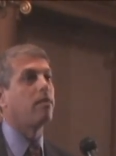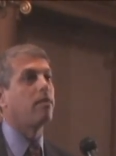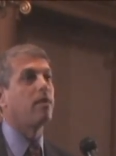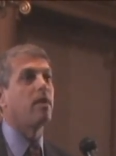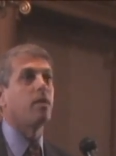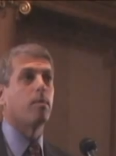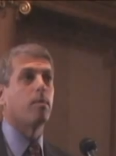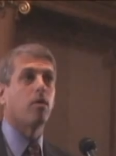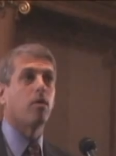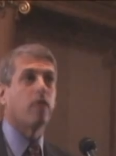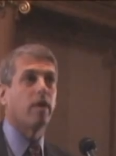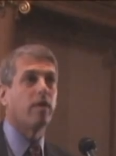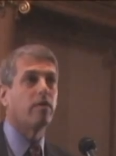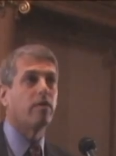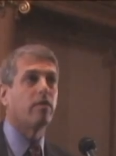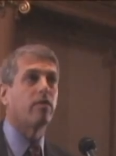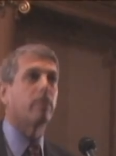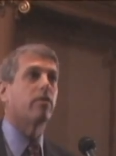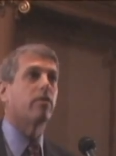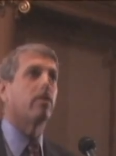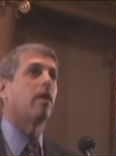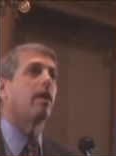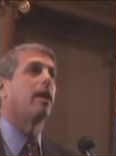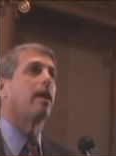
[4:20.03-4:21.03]
of
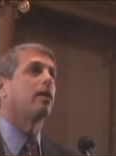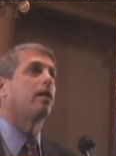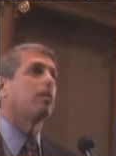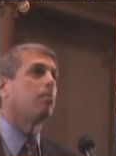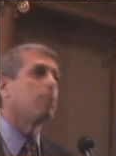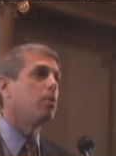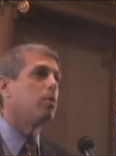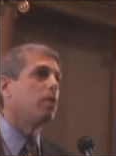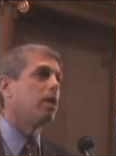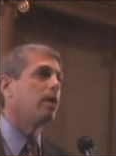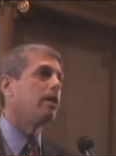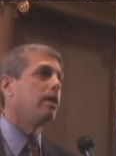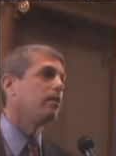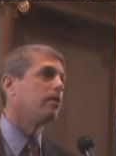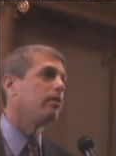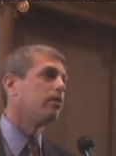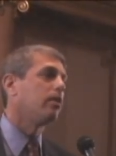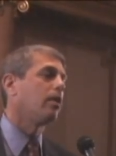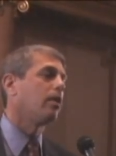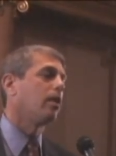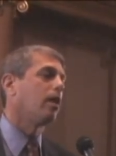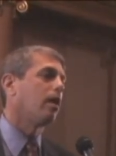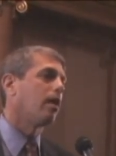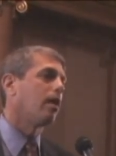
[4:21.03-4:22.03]
immigrants and
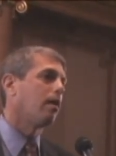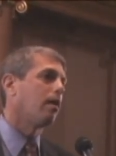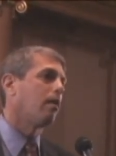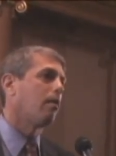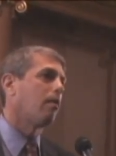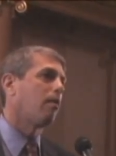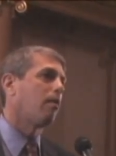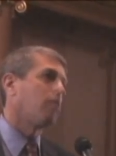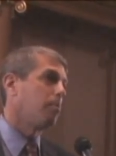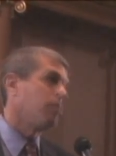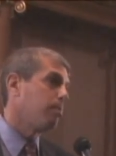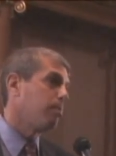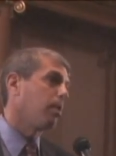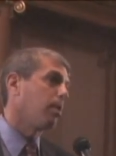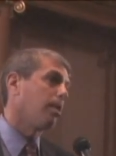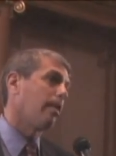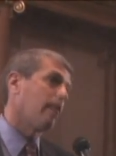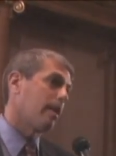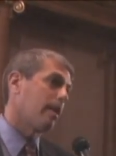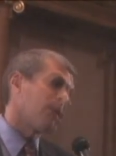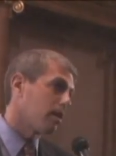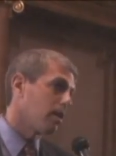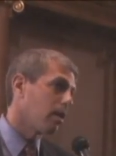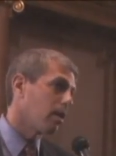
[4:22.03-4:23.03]
communities uh, of people
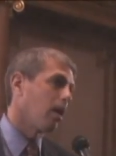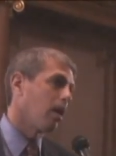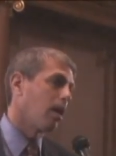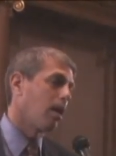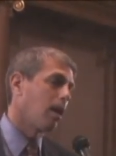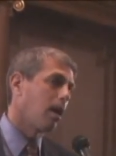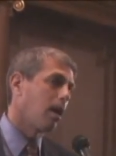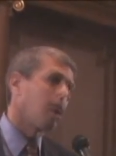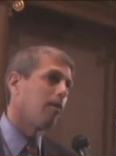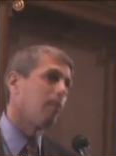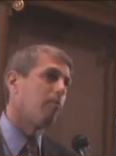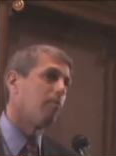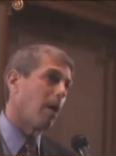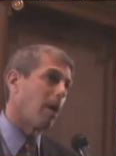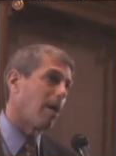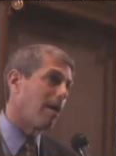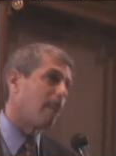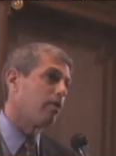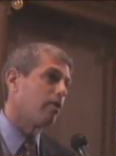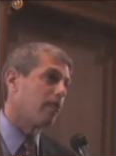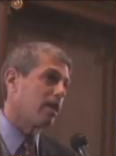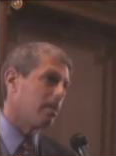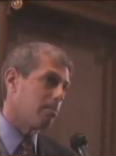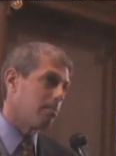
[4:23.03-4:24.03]
that, uh, of
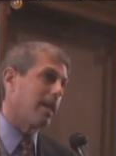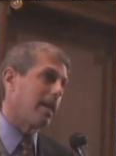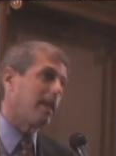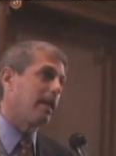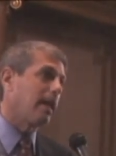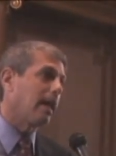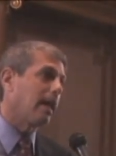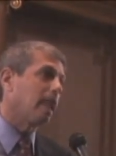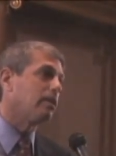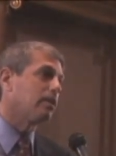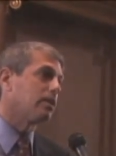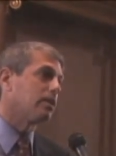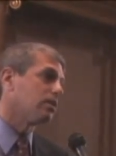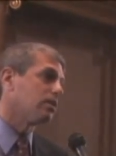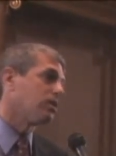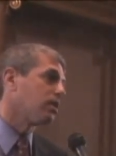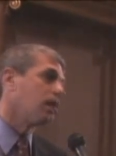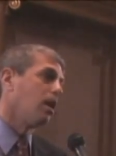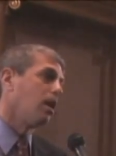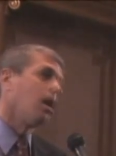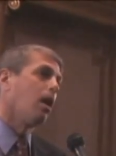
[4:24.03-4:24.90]
poverty in many cases,